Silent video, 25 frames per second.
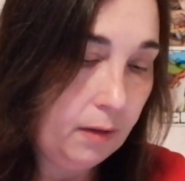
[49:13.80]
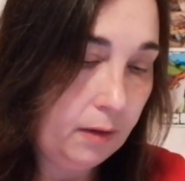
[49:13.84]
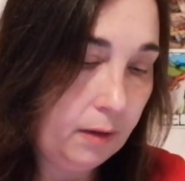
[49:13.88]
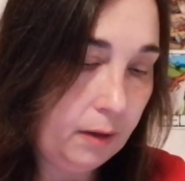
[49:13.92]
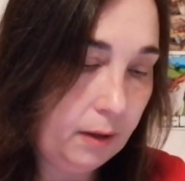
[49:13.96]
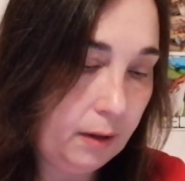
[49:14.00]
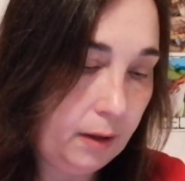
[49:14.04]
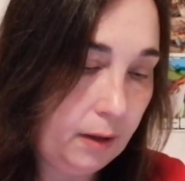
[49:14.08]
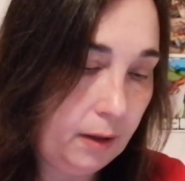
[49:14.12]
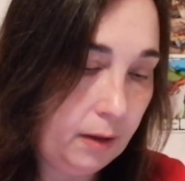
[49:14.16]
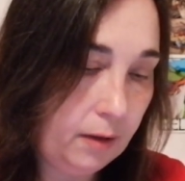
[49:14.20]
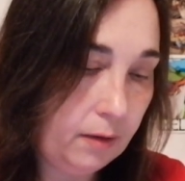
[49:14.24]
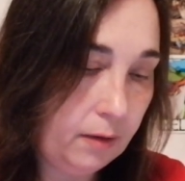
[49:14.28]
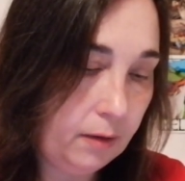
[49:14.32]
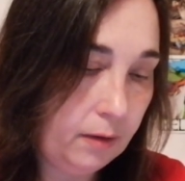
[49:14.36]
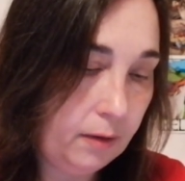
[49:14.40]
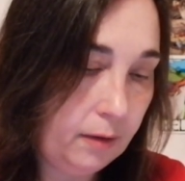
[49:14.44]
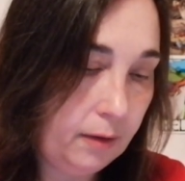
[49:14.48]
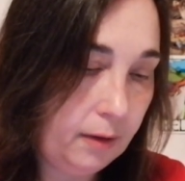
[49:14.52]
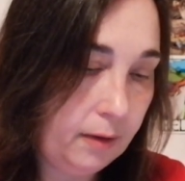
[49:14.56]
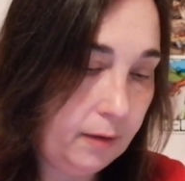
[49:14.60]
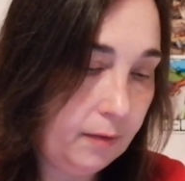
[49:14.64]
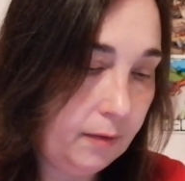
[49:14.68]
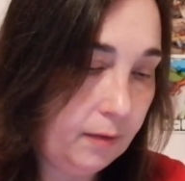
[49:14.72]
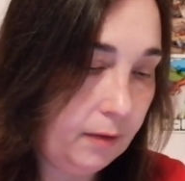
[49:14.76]
the color.
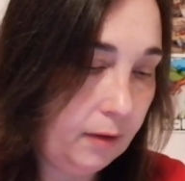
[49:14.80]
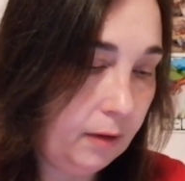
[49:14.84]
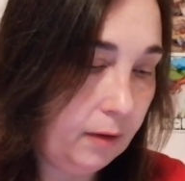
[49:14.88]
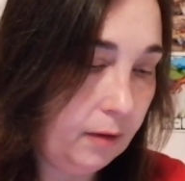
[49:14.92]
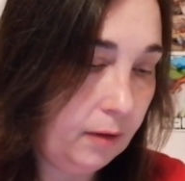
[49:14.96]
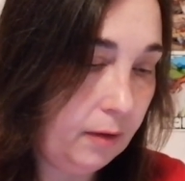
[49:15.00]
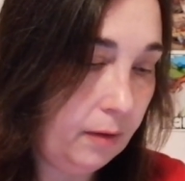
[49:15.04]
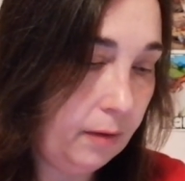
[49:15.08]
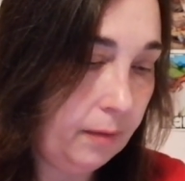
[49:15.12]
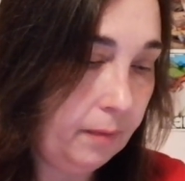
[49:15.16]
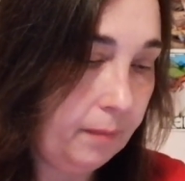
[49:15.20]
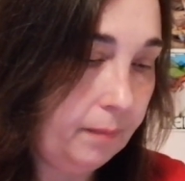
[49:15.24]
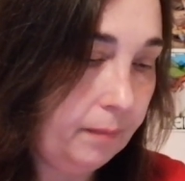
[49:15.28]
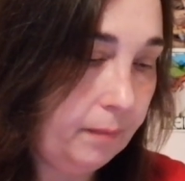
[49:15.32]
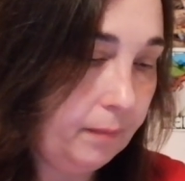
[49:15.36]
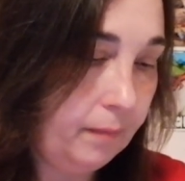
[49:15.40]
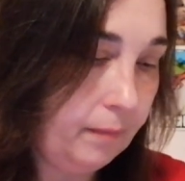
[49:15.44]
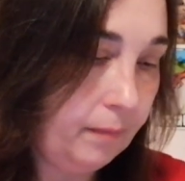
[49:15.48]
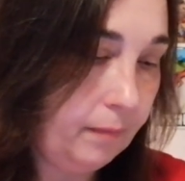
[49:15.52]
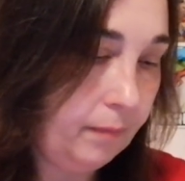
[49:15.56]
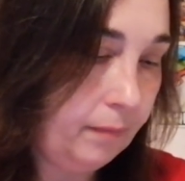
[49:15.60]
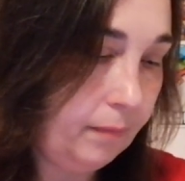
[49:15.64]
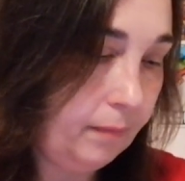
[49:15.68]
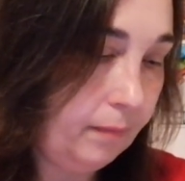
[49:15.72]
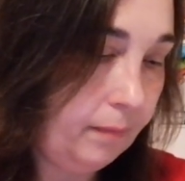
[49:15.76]
Let's see the
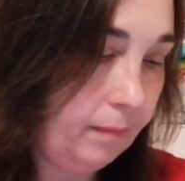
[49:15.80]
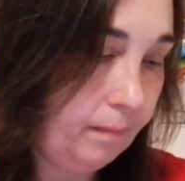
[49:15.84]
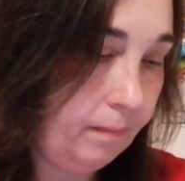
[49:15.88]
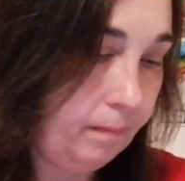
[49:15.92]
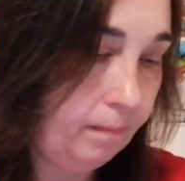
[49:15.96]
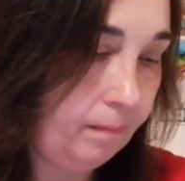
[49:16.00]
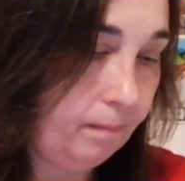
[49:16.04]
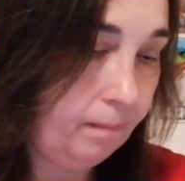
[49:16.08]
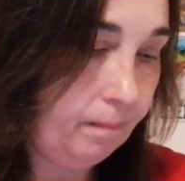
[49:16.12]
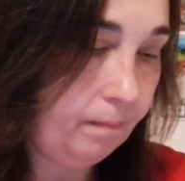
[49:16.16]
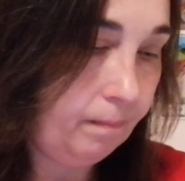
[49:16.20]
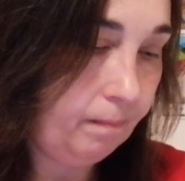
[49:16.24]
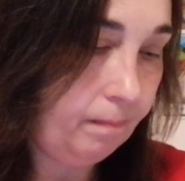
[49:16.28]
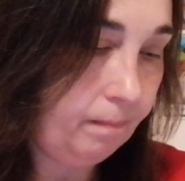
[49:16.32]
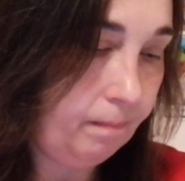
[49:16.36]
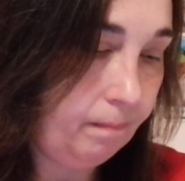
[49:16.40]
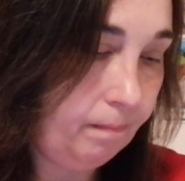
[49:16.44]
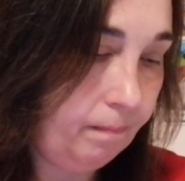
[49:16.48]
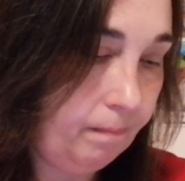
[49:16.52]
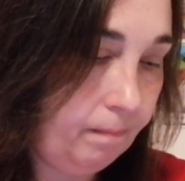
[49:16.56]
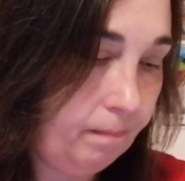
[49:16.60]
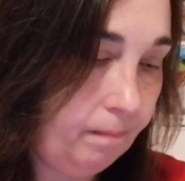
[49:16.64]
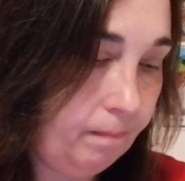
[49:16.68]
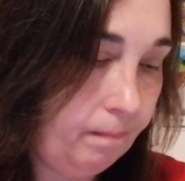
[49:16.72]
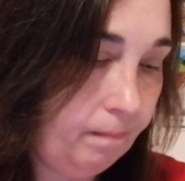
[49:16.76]

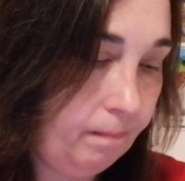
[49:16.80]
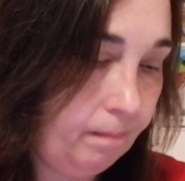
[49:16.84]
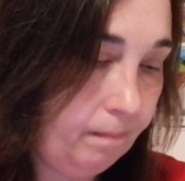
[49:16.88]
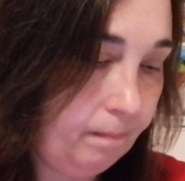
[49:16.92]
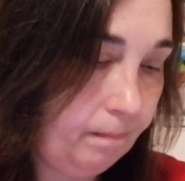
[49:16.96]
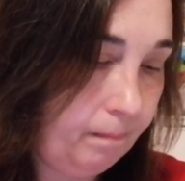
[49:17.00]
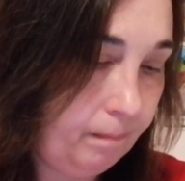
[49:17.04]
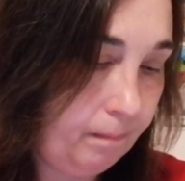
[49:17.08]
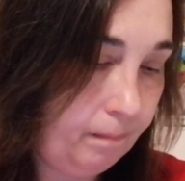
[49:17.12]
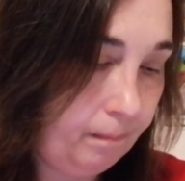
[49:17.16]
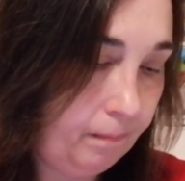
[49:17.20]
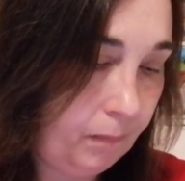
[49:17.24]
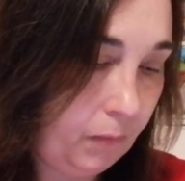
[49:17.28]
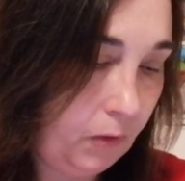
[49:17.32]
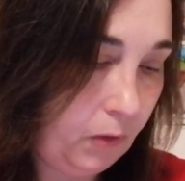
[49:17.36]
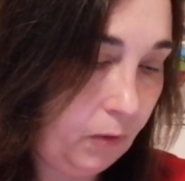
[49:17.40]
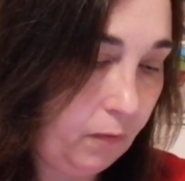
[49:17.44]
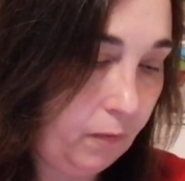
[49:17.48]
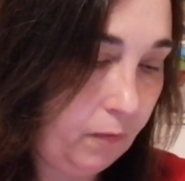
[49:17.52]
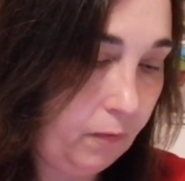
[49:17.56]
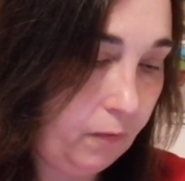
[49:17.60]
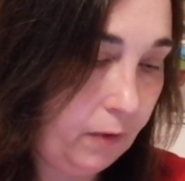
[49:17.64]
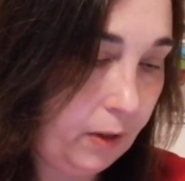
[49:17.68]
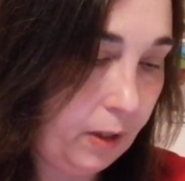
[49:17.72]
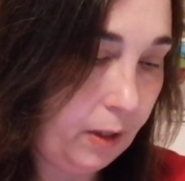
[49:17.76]
mm, the
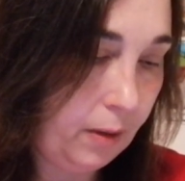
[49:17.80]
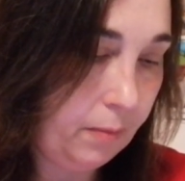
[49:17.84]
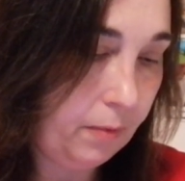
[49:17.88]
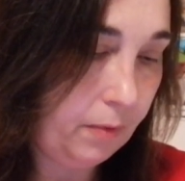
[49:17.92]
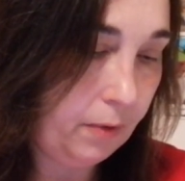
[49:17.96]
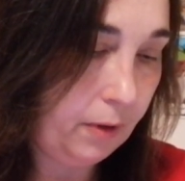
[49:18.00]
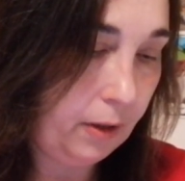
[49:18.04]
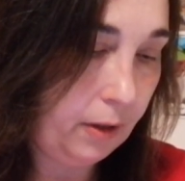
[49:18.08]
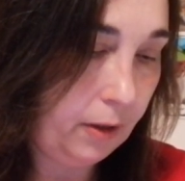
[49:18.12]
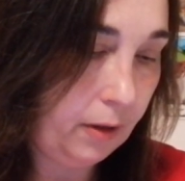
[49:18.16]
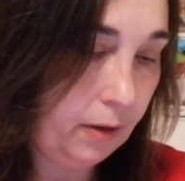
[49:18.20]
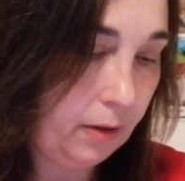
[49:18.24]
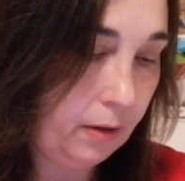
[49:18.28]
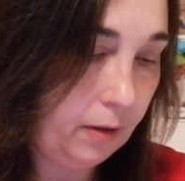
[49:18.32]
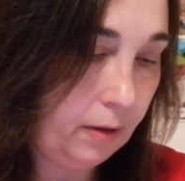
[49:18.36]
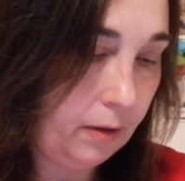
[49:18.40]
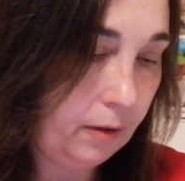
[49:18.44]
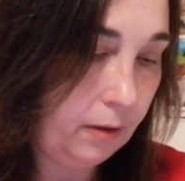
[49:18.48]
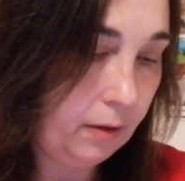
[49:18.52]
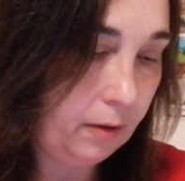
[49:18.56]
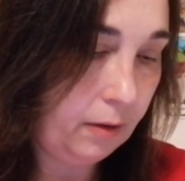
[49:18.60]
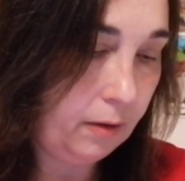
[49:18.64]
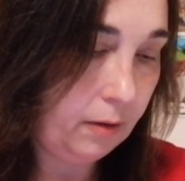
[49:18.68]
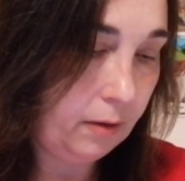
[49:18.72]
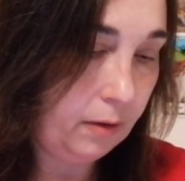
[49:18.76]
fabric.
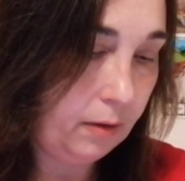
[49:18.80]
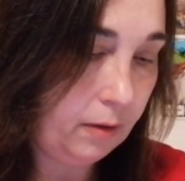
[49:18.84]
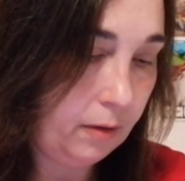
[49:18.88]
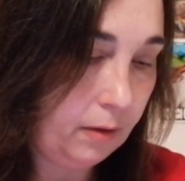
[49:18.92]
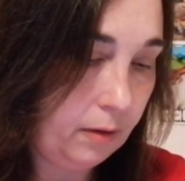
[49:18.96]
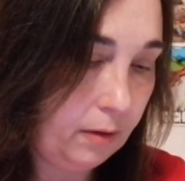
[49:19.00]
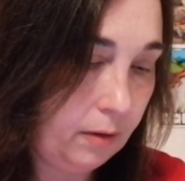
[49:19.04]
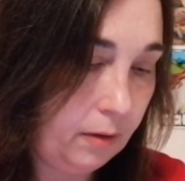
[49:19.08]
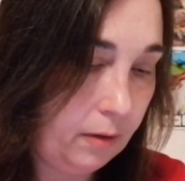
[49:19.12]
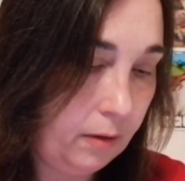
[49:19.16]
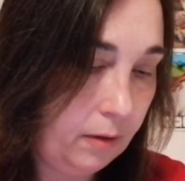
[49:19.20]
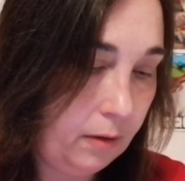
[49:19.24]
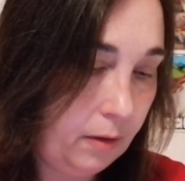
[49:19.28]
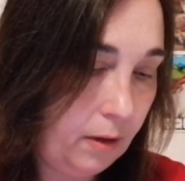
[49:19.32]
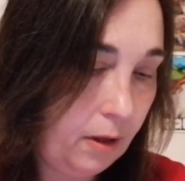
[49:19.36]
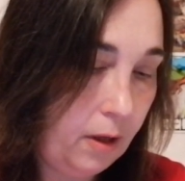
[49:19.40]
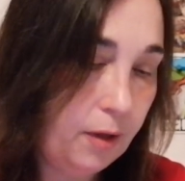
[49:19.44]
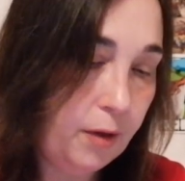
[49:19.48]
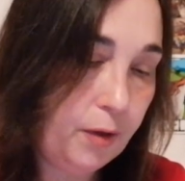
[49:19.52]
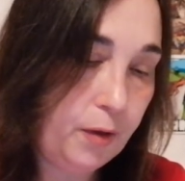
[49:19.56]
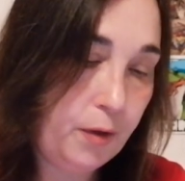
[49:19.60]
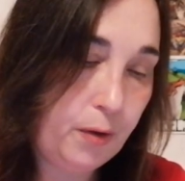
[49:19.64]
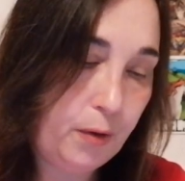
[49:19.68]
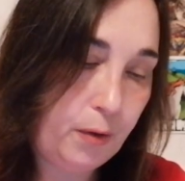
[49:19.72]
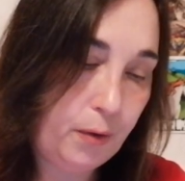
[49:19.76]

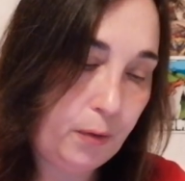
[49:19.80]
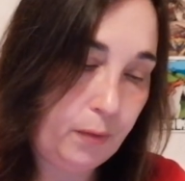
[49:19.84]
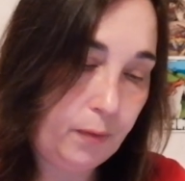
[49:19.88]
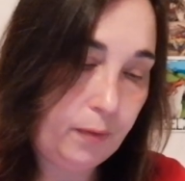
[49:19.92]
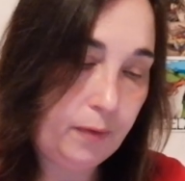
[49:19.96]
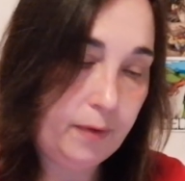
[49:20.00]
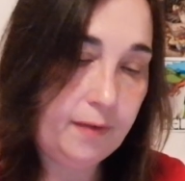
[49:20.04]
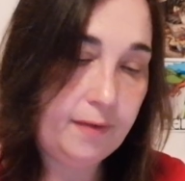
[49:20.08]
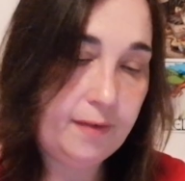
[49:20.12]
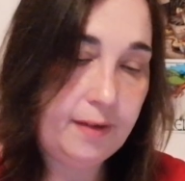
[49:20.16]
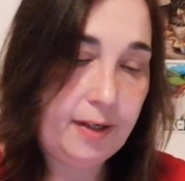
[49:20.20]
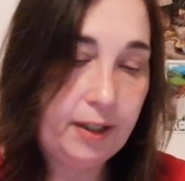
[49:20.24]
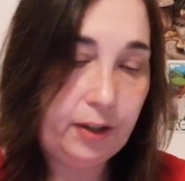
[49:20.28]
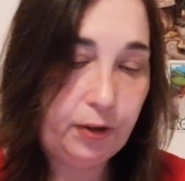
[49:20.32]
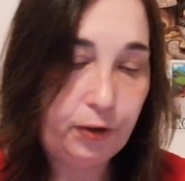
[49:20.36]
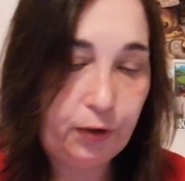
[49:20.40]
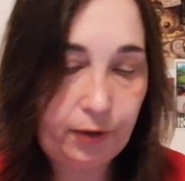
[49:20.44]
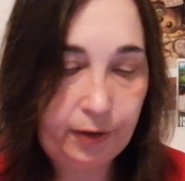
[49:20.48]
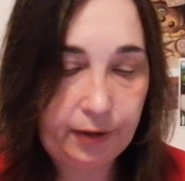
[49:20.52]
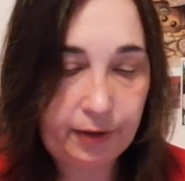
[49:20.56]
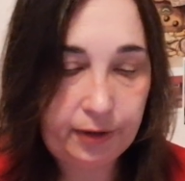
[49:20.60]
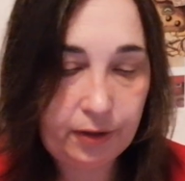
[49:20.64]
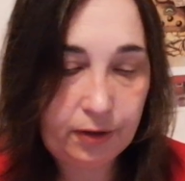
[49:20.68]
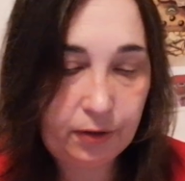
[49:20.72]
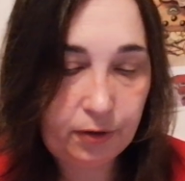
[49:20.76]
No, it's
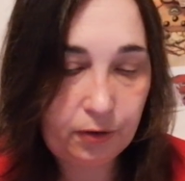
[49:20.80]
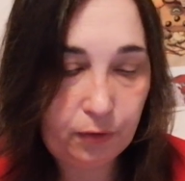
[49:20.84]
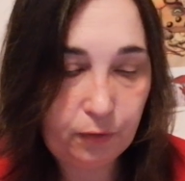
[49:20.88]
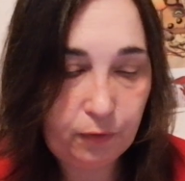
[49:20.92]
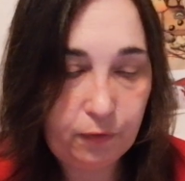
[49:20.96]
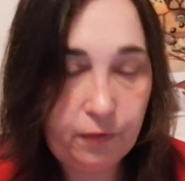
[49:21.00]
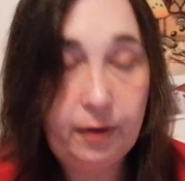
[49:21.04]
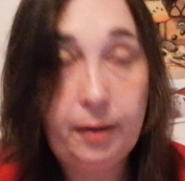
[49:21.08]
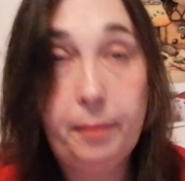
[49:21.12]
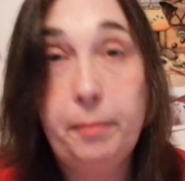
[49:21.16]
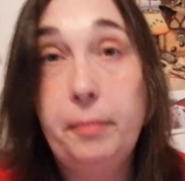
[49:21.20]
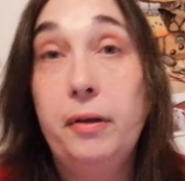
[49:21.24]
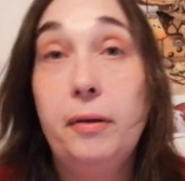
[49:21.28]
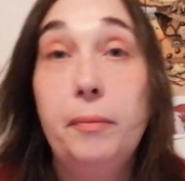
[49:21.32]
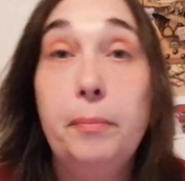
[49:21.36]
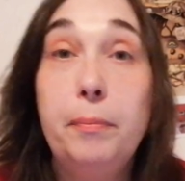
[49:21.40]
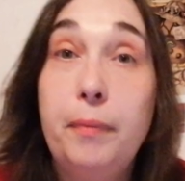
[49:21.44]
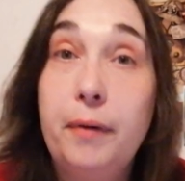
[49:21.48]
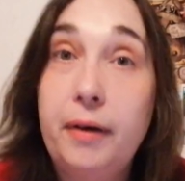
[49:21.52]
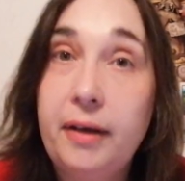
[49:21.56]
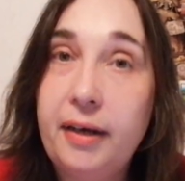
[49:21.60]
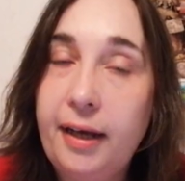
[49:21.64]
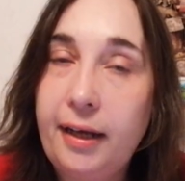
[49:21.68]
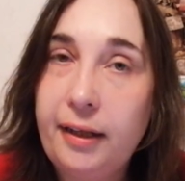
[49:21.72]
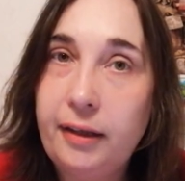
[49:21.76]
actually the new fabric,
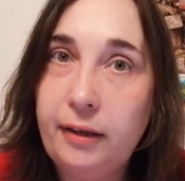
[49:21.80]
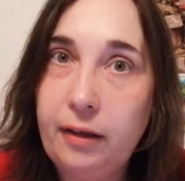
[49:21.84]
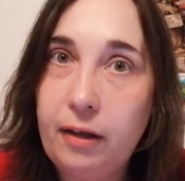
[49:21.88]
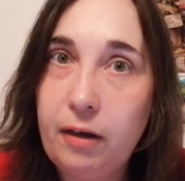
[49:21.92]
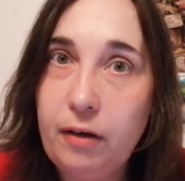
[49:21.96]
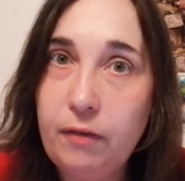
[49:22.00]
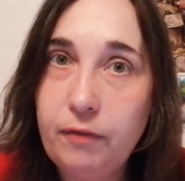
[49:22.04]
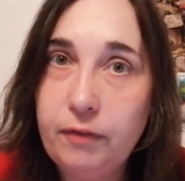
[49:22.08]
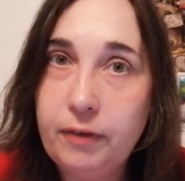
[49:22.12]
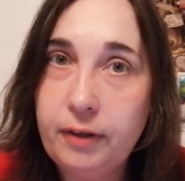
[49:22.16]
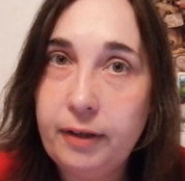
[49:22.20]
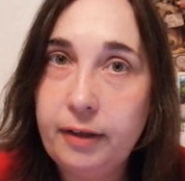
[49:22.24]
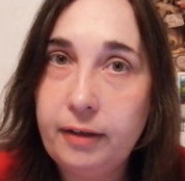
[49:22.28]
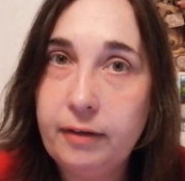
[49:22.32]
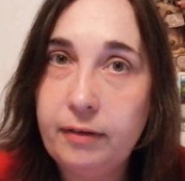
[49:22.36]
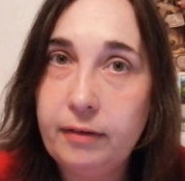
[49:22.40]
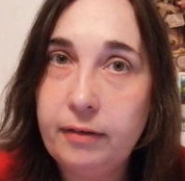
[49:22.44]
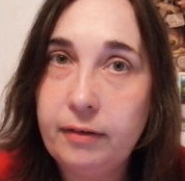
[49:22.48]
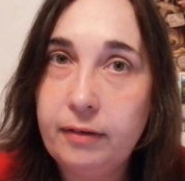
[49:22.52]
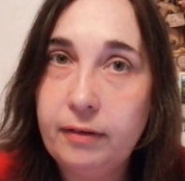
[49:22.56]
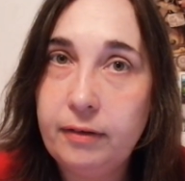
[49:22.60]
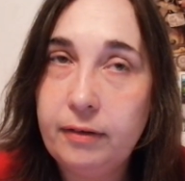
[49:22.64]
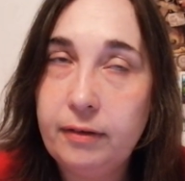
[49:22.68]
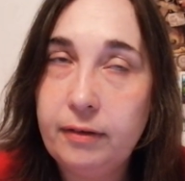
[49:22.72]
but I loved it.